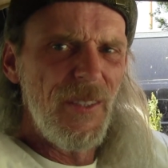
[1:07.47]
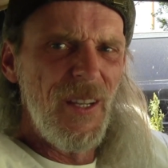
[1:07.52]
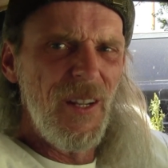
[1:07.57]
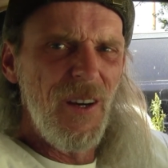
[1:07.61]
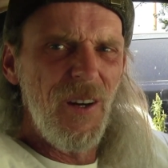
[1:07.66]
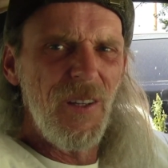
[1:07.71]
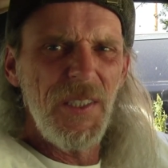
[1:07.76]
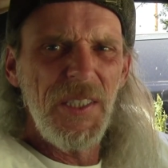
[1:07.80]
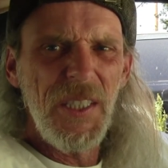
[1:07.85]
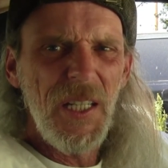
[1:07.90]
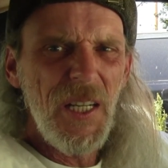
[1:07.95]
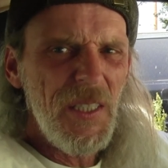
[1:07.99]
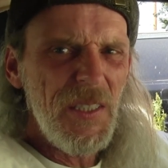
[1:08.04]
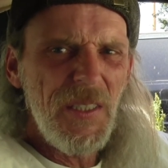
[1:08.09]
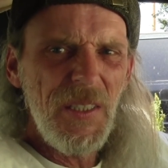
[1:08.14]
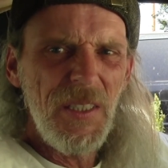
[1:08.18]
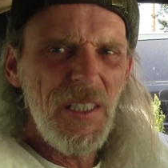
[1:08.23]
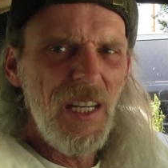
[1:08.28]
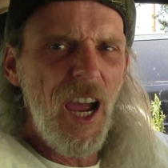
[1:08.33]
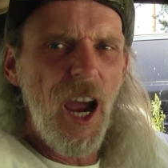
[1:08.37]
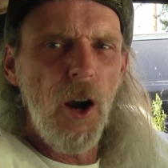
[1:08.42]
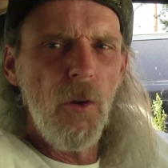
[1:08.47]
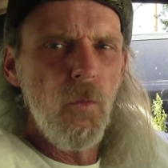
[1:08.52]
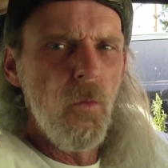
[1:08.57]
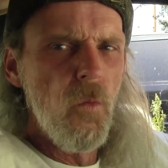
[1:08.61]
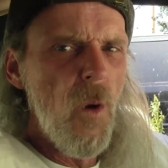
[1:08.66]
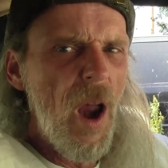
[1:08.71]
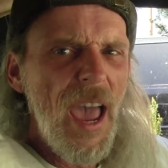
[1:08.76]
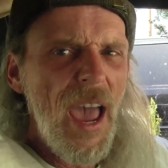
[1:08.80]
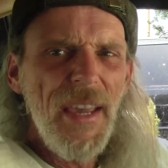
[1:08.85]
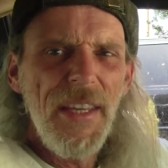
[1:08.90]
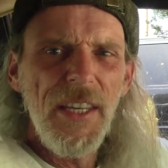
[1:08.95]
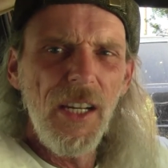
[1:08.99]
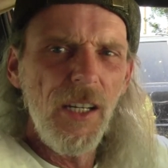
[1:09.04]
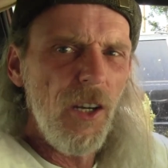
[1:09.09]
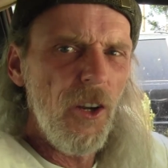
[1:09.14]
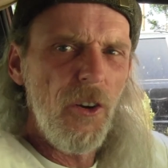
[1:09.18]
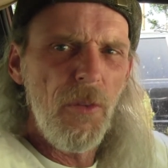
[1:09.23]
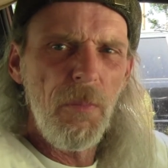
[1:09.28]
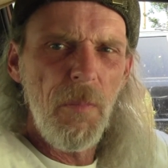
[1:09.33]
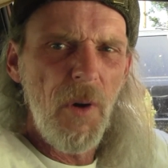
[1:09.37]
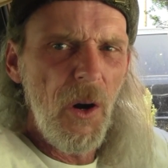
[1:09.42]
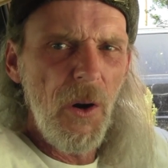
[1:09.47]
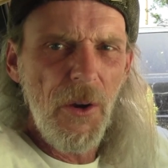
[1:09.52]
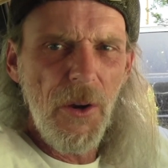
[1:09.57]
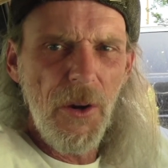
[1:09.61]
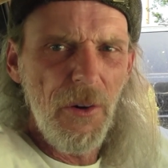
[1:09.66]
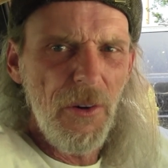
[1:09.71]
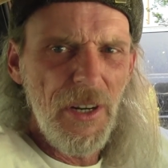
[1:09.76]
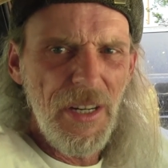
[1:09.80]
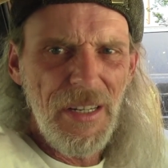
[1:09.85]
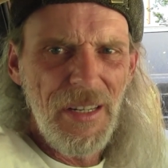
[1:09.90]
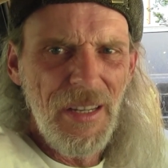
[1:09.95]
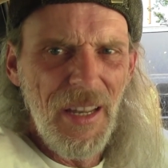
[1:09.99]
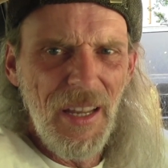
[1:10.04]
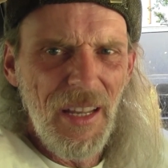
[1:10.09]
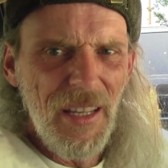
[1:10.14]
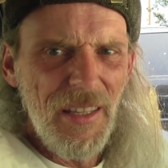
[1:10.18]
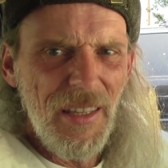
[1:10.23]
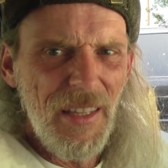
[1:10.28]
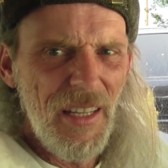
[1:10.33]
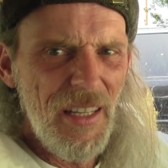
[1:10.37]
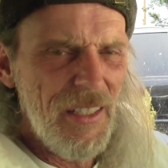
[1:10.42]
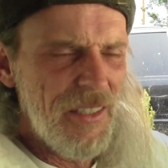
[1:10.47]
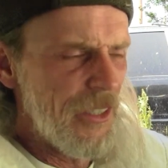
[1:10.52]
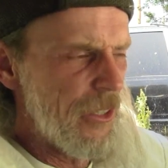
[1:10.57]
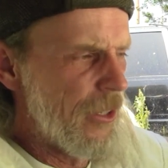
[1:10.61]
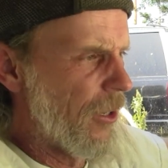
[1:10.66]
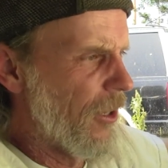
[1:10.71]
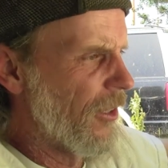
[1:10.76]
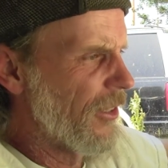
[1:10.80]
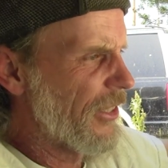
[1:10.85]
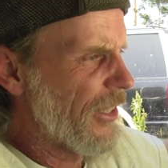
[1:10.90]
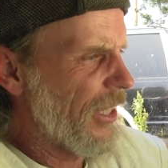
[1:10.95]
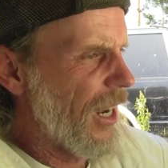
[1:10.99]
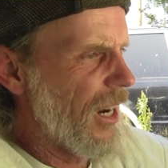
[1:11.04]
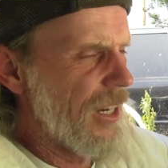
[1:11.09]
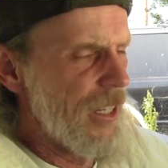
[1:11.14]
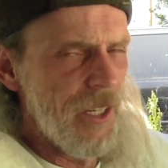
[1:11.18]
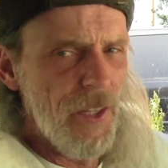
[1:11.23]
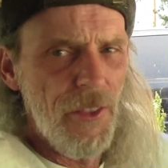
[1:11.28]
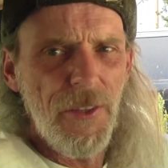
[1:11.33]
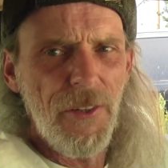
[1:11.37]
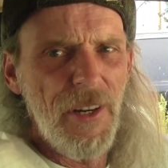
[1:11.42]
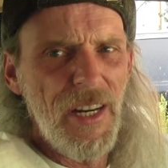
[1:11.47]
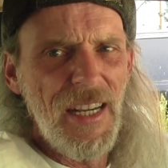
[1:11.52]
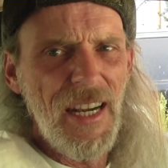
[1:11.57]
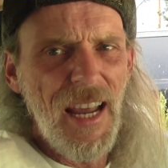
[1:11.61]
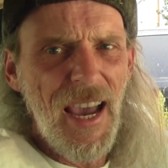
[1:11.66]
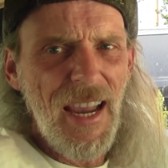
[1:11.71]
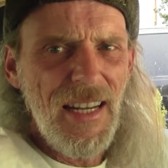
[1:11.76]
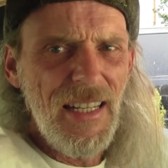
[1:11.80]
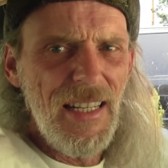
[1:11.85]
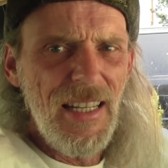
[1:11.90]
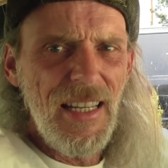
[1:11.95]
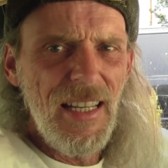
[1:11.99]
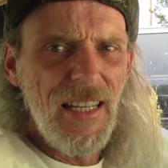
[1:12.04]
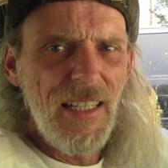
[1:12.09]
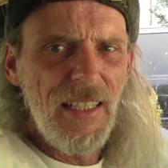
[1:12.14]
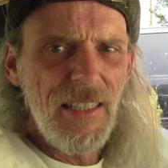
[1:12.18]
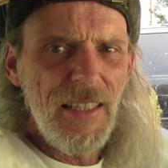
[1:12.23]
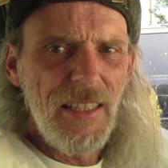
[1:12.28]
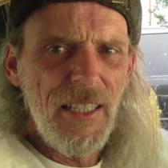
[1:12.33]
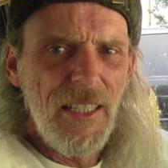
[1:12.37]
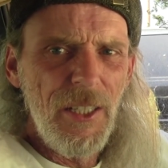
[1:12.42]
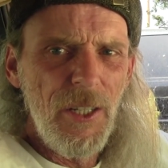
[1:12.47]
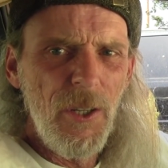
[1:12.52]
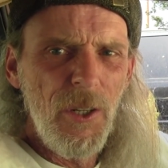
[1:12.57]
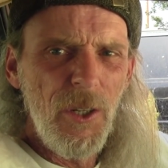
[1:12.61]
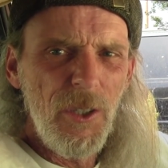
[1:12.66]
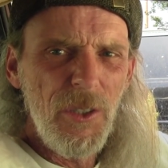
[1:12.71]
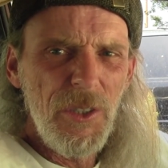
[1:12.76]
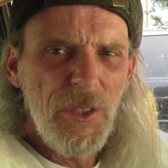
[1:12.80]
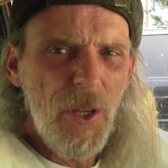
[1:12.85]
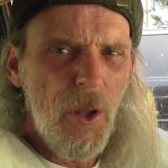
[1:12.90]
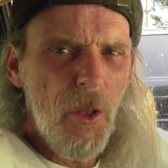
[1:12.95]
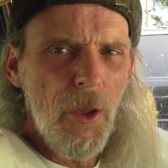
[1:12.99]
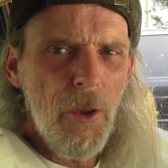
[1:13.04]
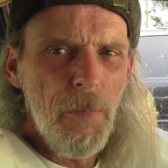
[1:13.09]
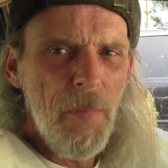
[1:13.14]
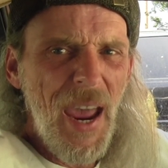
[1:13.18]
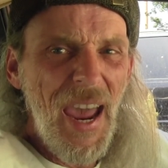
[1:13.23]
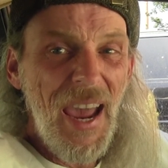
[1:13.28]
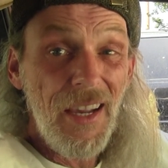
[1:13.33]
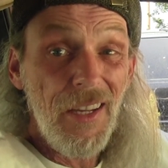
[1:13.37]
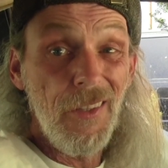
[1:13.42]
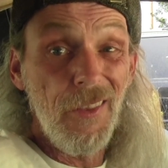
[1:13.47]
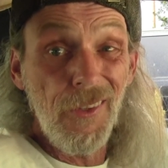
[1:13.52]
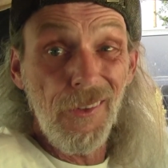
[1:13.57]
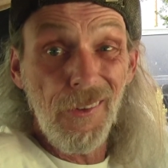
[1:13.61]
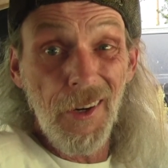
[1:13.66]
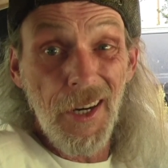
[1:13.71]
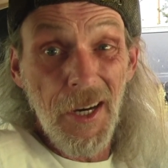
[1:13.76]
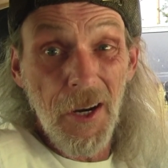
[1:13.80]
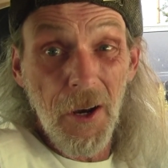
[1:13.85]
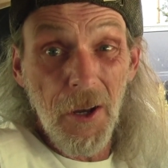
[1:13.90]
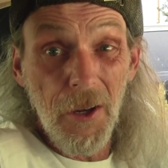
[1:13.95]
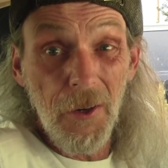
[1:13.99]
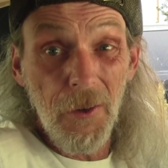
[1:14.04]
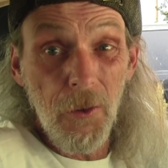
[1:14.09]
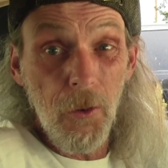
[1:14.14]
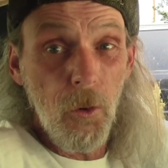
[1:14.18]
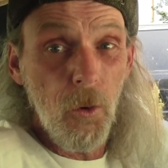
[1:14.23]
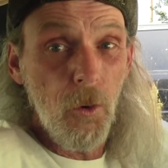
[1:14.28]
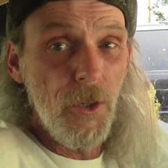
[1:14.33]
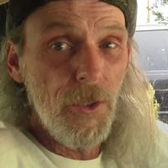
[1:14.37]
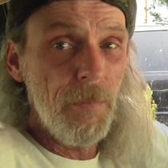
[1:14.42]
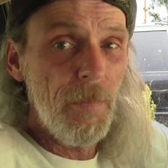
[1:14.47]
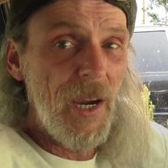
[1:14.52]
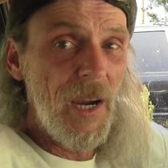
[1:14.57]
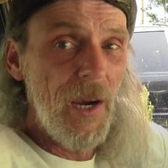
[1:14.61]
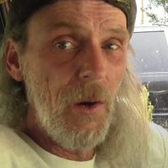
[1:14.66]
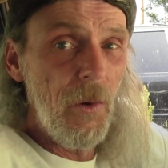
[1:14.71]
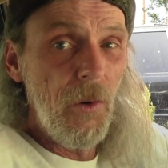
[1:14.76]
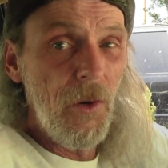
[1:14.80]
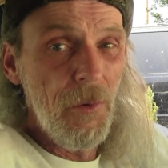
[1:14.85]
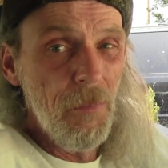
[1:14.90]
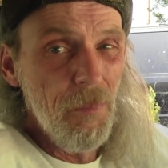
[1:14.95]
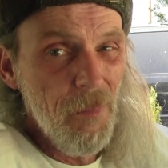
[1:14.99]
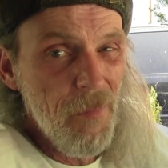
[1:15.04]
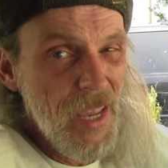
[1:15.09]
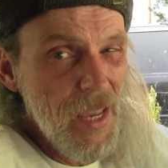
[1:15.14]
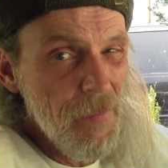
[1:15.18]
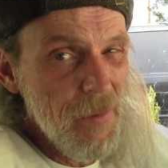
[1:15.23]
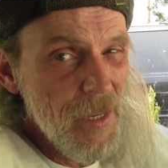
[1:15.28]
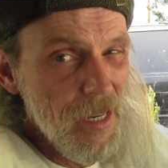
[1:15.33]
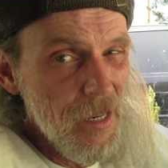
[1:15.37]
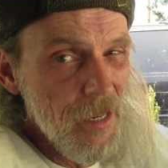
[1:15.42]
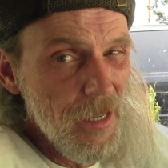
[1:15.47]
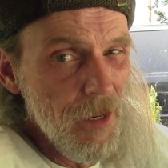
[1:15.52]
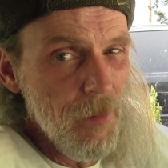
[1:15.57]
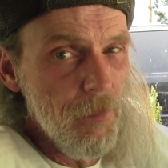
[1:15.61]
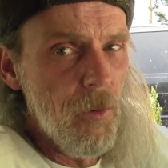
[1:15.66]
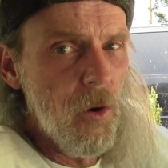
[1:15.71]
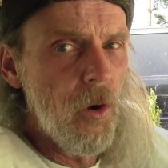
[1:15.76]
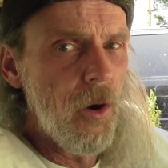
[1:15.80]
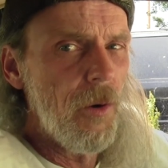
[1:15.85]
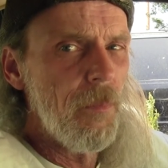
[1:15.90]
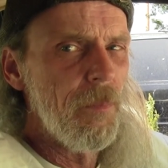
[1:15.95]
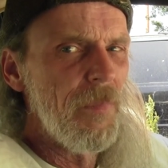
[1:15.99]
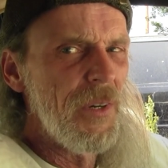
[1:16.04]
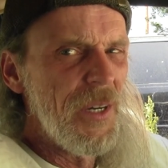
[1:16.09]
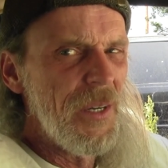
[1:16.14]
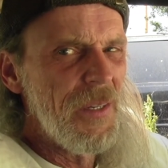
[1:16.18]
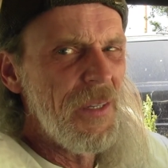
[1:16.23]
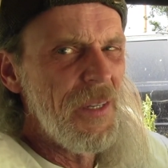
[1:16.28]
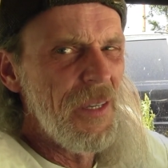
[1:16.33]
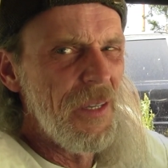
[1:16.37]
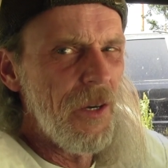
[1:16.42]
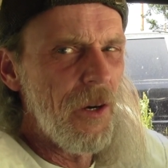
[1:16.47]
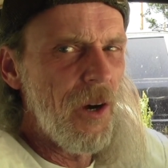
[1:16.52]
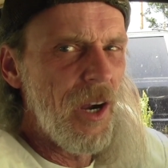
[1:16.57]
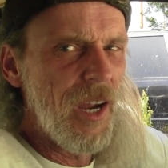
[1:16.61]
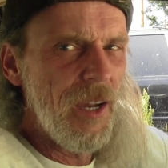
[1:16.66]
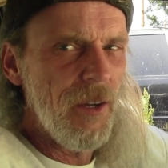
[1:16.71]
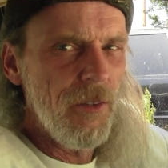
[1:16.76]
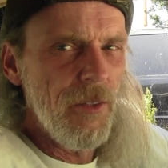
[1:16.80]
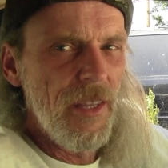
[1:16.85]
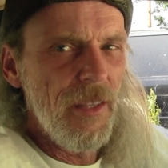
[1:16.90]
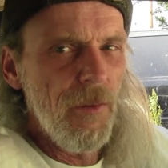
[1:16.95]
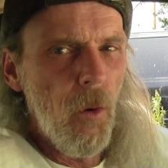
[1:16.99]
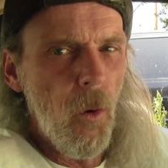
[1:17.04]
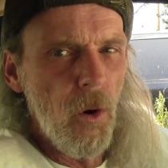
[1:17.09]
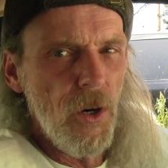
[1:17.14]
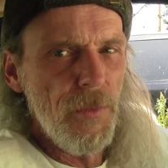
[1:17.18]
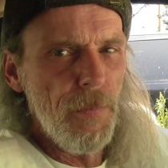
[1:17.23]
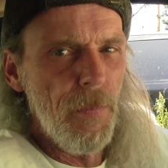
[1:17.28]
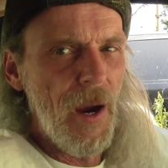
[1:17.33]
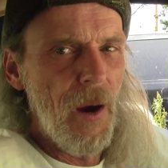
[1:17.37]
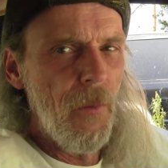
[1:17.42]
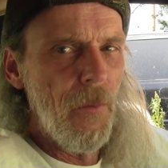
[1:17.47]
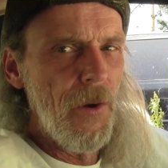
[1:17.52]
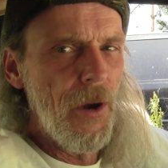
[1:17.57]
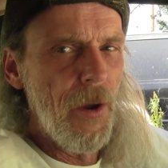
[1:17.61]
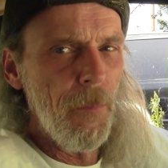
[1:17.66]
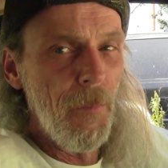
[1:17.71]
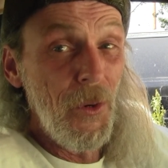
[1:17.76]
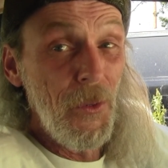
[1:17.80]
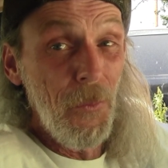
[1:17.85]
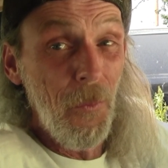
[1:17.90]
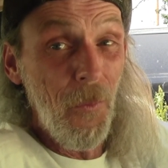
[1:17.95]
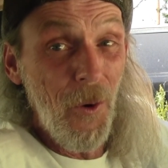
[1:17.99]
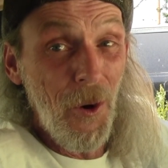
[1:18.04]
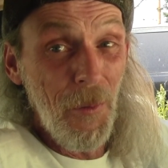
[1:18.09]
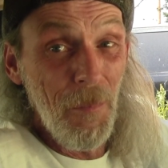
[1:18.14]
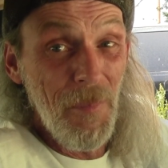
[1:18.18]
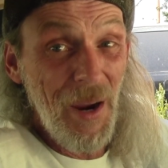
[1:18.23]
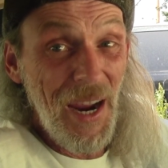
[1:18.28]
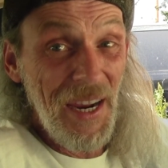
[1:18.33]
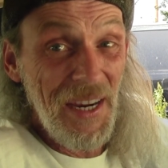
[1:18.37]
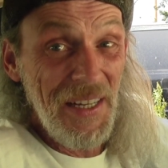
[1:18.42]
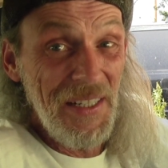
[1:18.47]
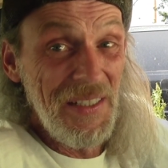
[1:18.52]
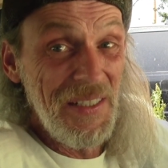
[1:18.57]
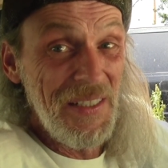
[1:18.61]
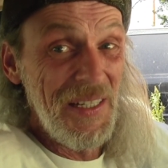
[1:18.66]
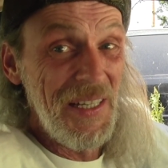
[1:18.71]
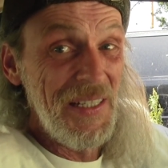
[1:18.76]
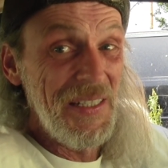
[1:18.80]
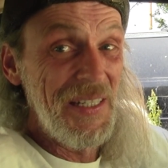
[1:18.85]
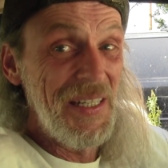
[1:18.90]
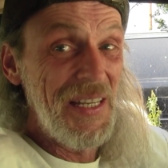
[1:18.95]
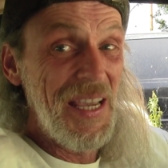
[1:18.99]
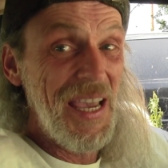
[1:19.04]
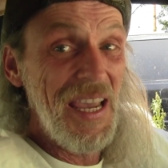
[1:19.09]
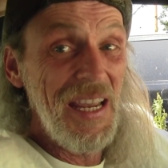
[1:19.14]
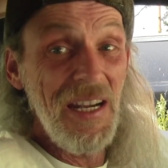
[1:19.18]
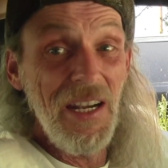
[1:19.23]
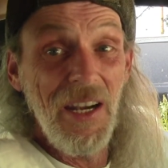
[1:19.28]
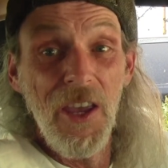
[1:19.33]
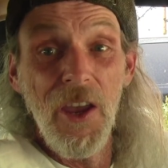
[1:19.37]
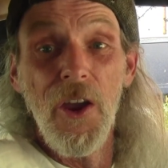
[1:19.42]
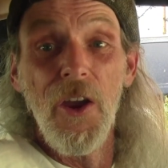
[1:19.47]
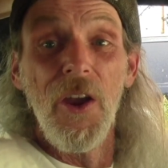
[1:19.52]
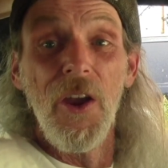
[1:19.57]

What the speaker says: you know, just a regular Mercury that, you know, it's got a little 390 in it that, you know, it's only packing 300 horsepower, maybe a little more, but you know how horsepower numbers were back in 68,